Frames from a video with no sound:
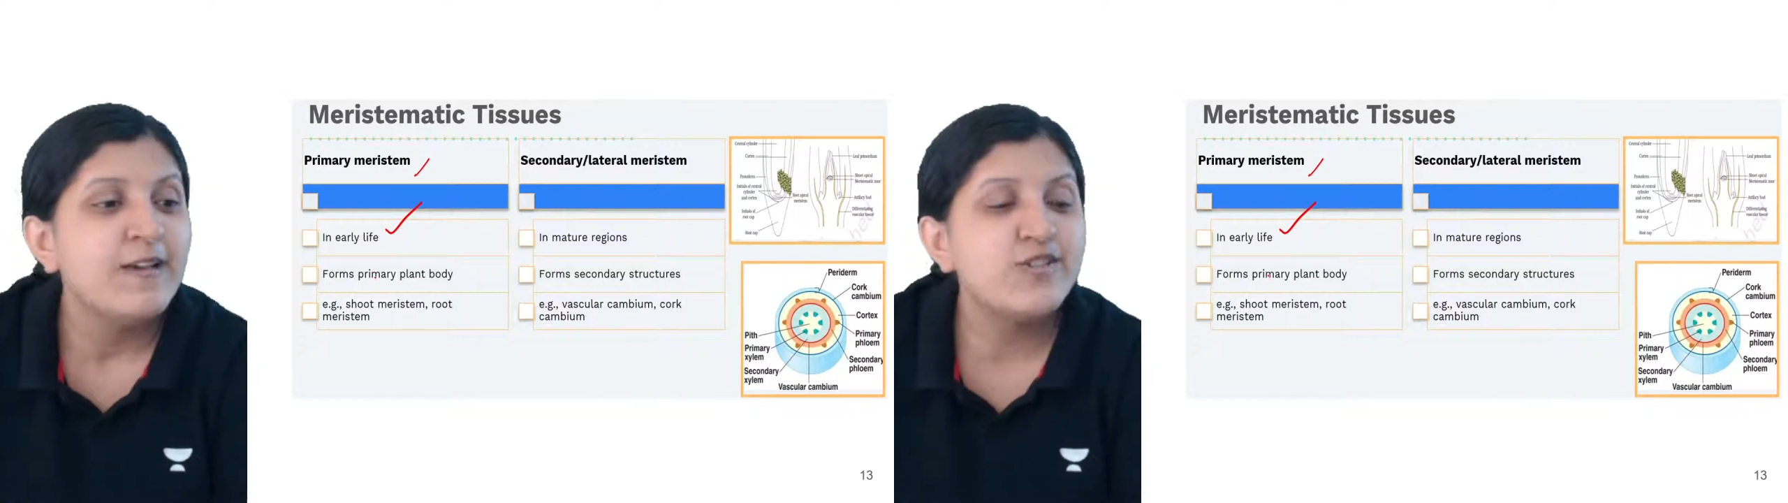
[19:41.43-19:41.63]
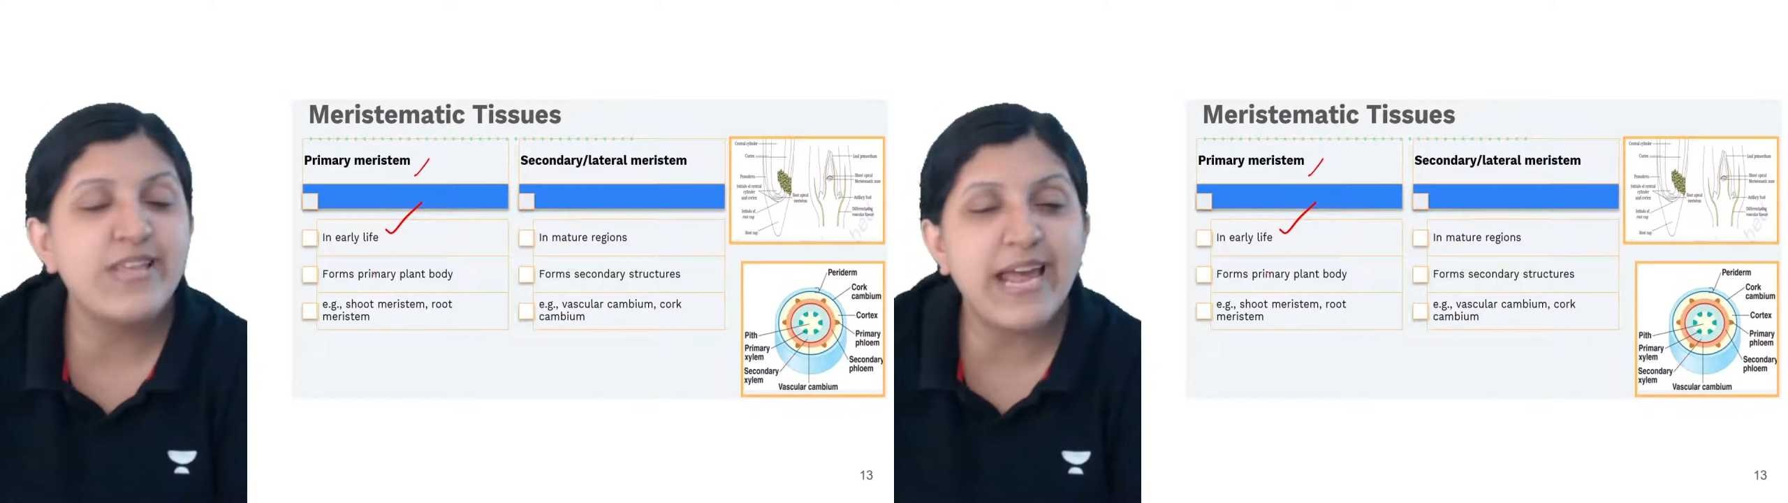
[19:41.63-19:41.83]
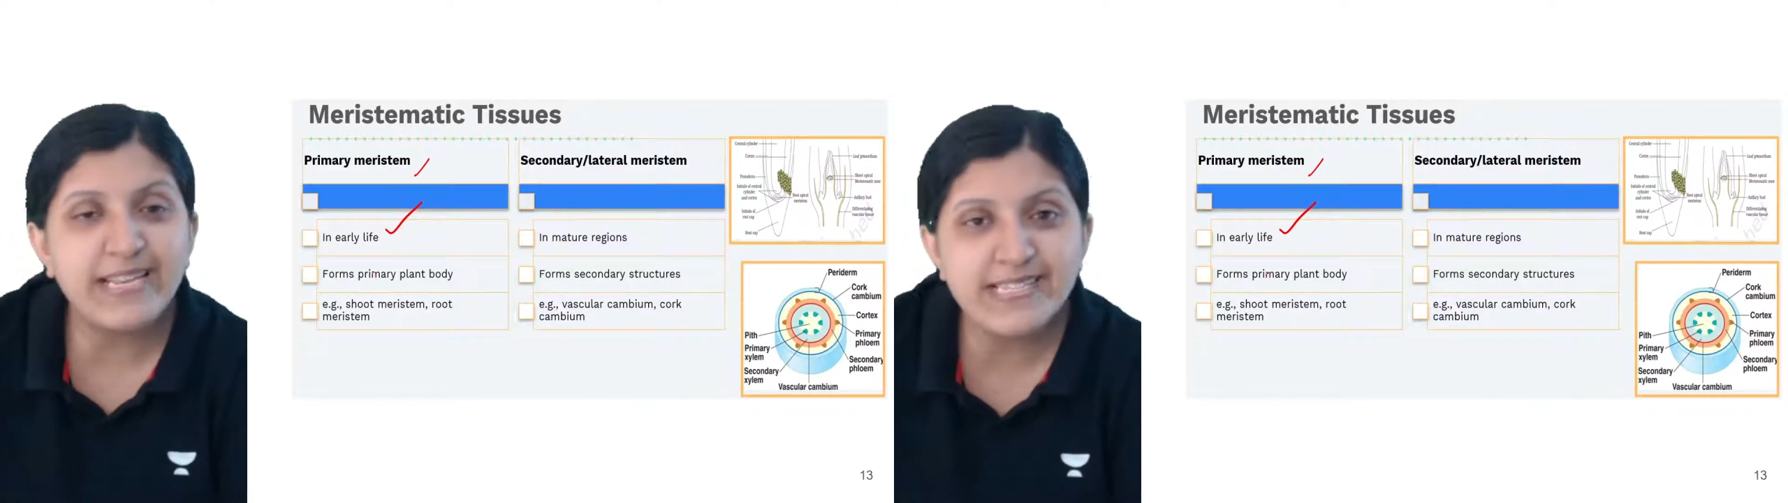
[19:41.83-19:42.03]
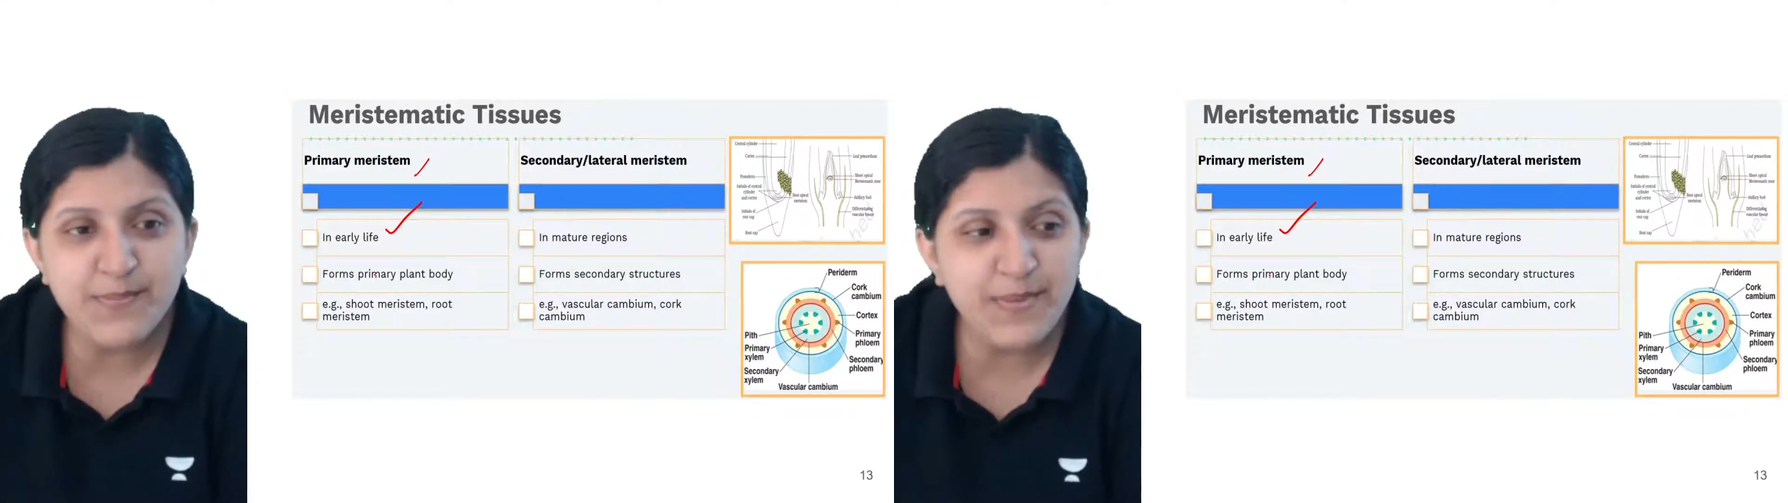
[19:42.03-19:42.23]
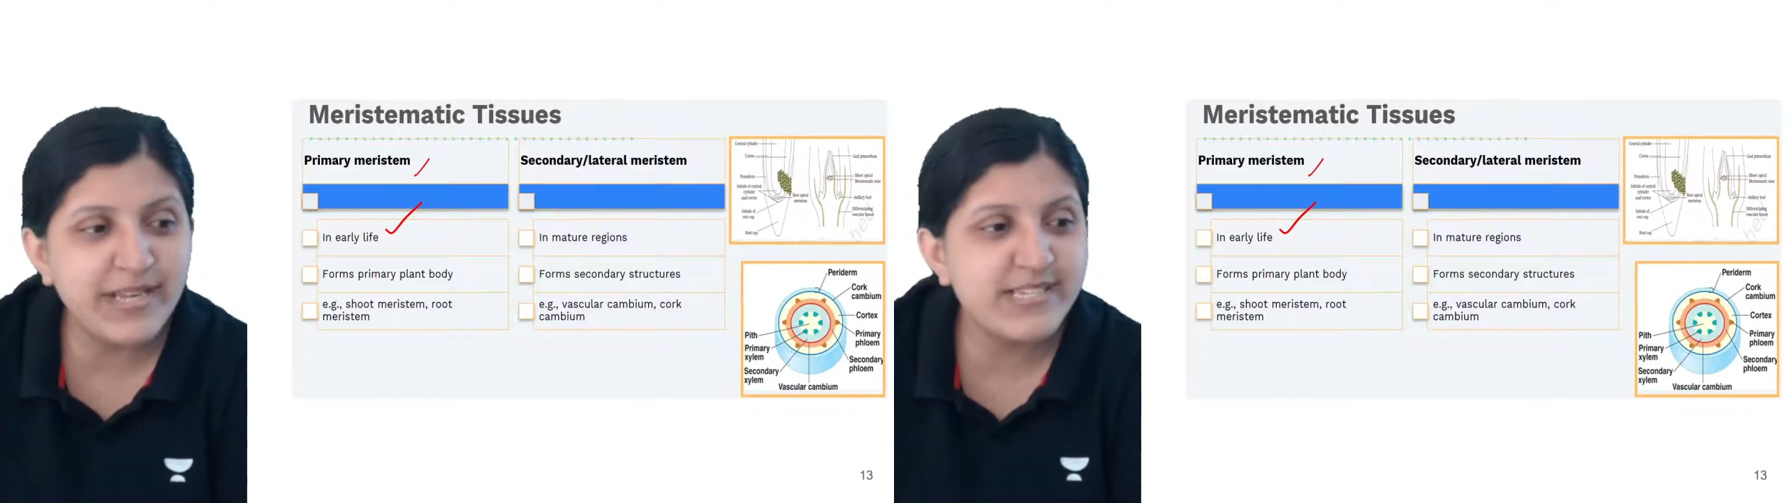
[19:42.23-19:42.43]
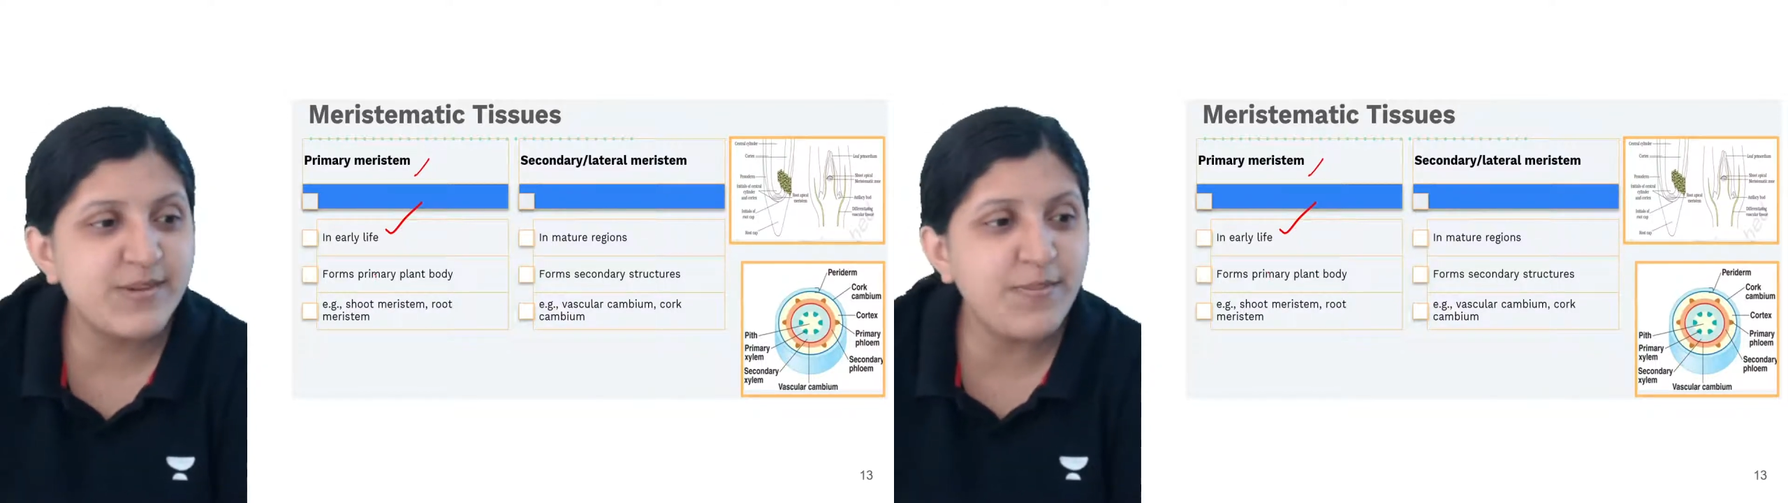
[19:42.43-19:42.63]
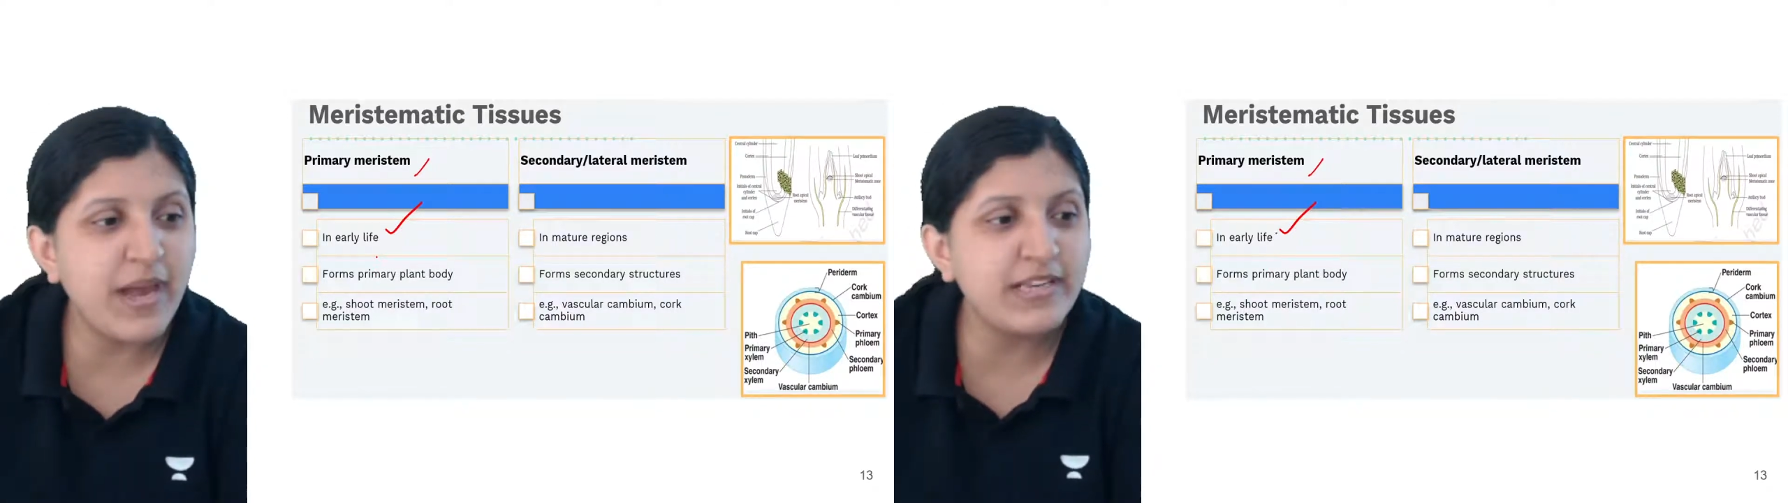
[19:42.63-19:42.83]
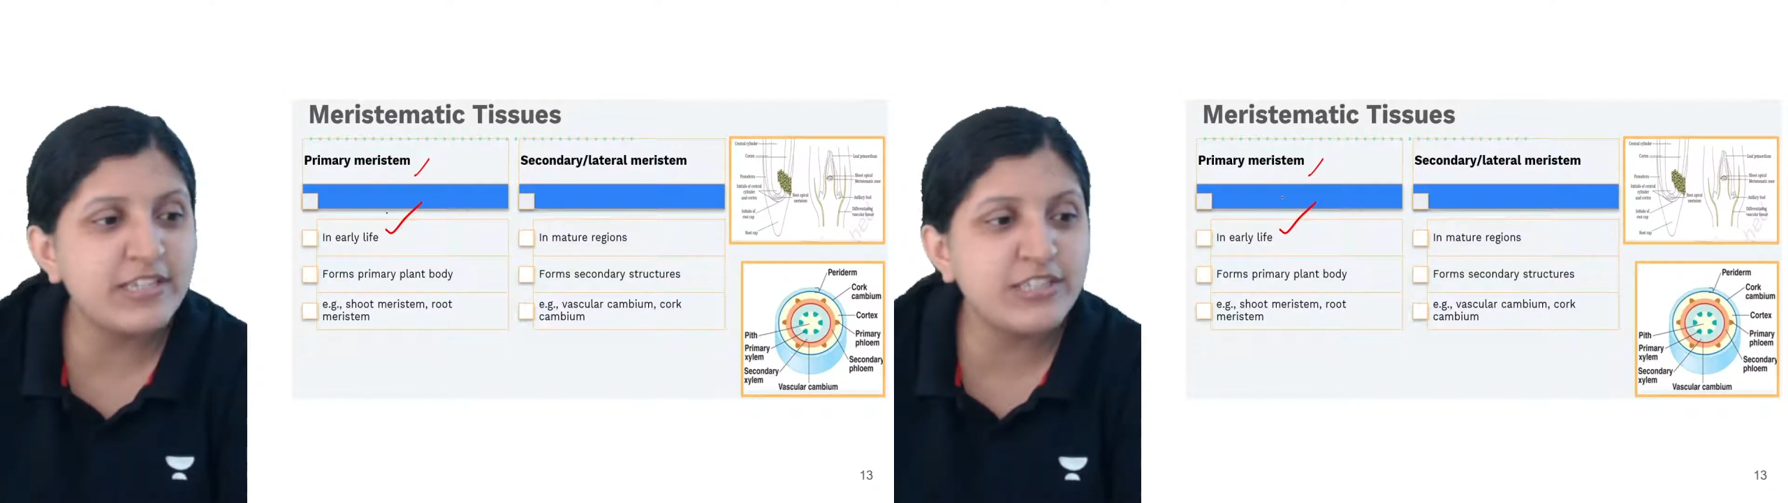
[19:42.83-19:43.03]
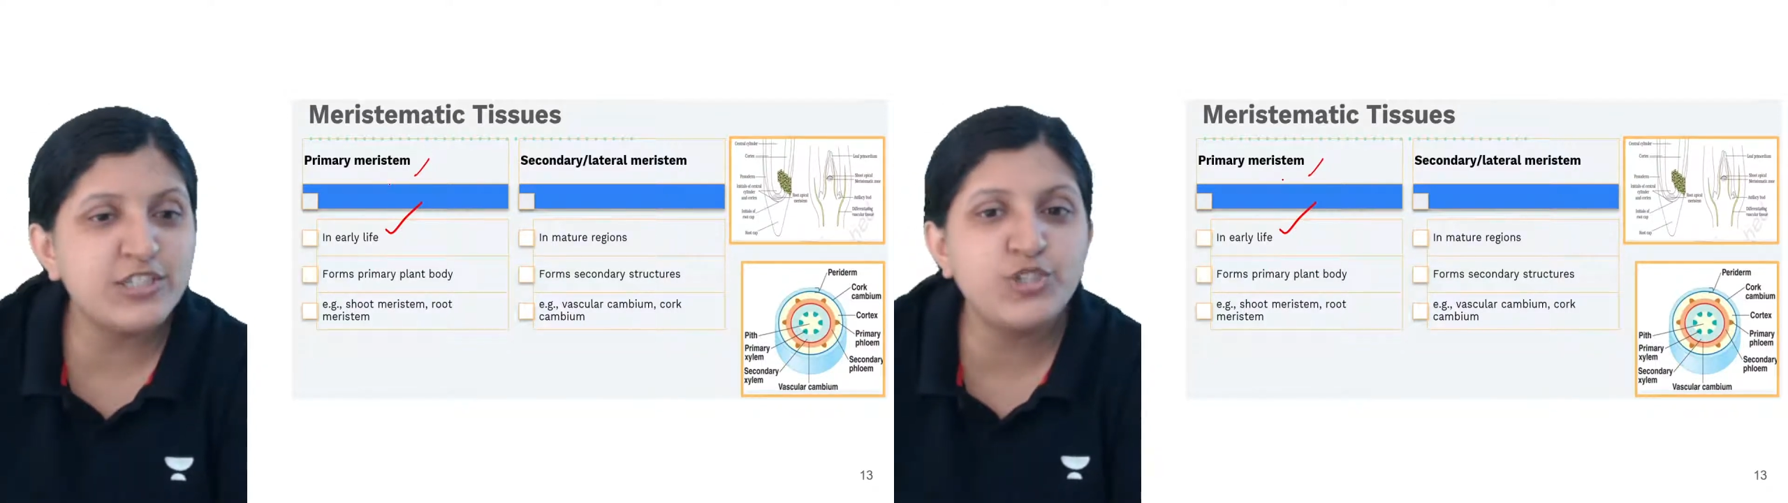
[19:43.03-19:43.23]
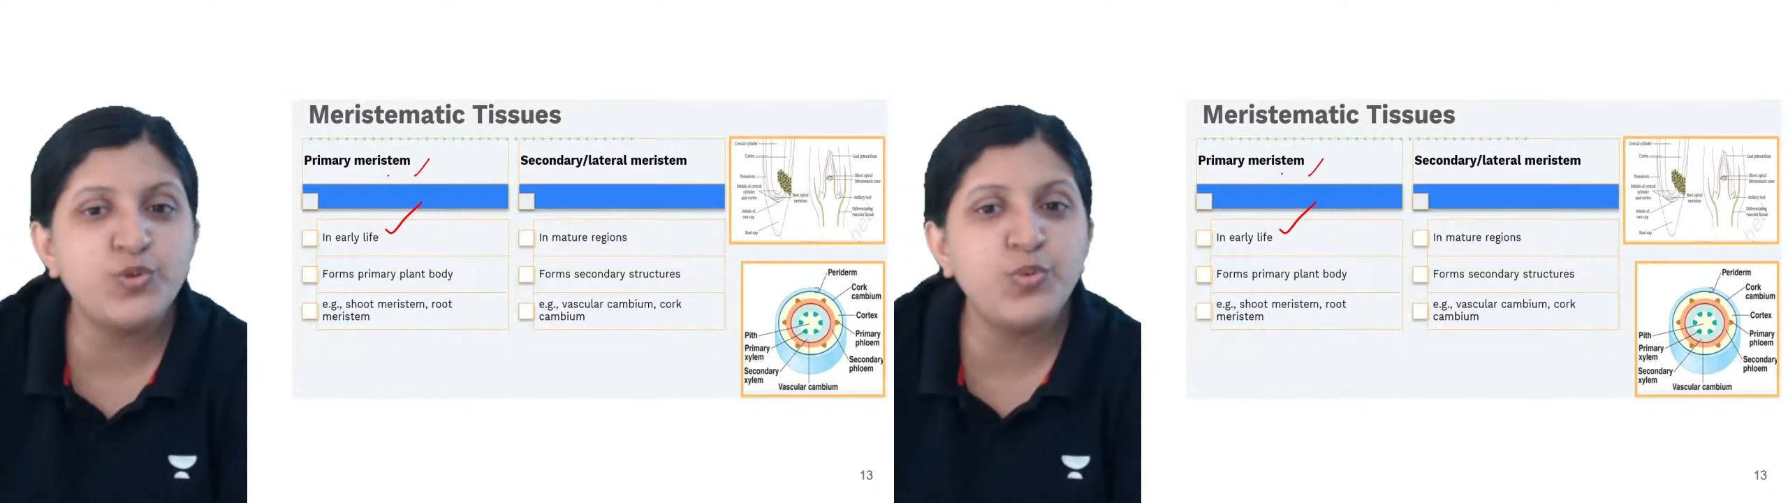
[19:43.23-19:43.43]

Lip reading: So that is a meristematic tissue,